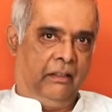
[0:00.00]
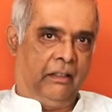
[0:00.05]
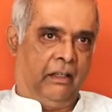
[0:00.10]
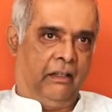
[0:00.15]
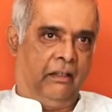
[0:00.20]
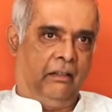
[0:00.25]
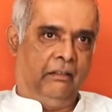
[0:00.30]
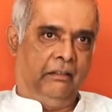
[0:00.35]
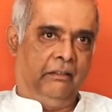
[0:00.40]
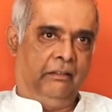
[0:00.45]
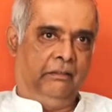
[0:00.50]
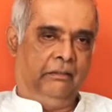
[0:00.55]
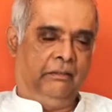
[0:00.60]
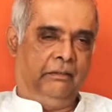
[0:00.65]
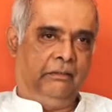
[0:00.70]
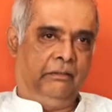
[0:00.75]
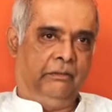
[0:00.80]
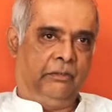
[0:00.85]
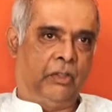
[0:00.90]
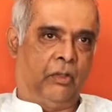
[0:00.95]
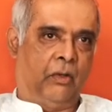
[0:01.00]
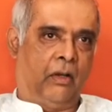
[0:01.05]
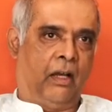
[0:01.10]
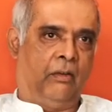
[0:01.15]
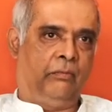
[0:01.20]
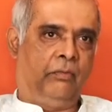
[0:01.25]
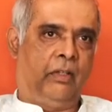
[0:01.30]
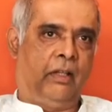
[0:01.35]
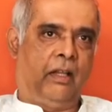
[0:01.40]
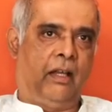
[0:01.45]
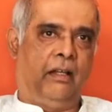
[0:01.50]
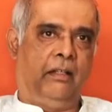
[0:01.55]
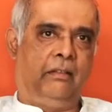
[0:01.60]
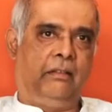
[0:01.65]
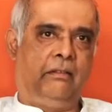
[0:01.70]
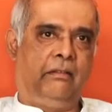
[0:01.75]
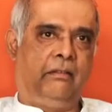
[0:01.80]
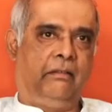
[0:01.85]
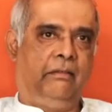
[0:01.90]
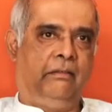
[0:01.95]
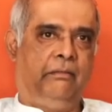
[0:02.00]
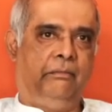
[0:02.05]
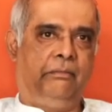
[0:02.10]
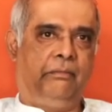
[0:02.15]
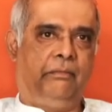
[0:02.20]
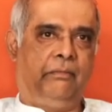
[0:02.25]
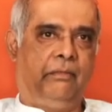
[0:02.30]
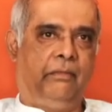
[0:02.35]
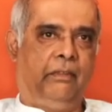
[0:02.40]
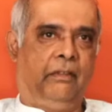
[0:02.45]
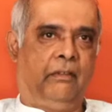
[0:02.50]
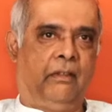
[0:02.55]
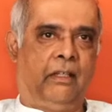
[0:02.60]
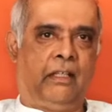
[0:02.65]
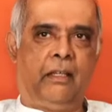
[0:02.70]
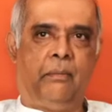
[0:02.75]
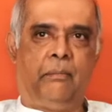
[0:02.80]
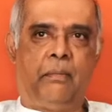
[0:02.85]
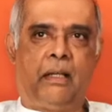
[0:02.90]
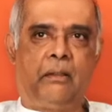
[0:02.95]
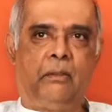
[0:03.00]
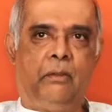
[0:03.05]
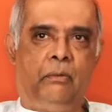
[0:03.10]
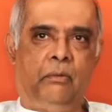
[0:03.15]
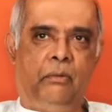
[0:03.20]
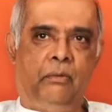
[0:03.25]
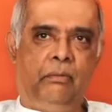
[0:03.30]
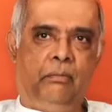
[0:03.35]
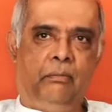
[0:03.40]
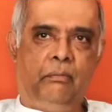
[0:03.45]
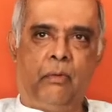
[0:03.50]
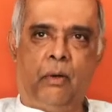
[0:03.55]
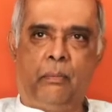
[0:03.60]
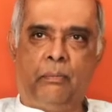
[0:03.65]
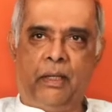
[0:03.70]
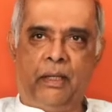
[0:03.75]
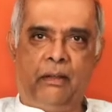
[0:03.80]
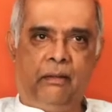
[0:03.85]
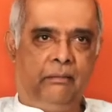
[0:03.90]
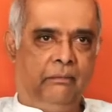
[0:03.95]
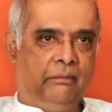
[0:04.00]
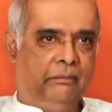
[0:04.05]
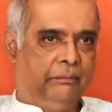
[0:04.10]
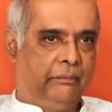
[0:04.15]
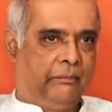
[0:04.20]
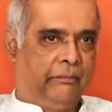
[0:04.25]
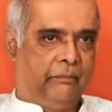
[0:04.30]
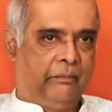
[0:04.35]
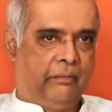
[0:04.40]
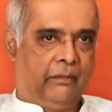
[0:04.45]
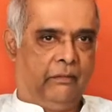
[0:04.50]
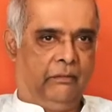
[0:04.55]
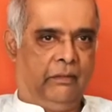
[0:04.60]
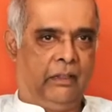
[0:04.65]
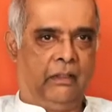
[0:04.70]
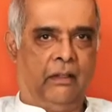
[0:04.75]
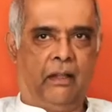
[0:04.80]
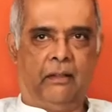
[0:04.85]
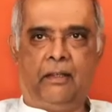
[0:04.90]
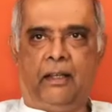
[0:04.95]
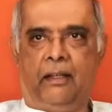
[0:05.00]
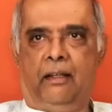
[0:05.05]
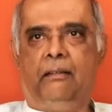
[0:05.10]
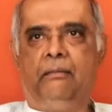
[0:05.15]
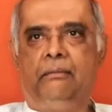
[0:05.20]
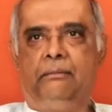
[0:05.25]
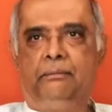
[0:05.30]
Yeah. So after that, you know, I came back to Bombay with nothing.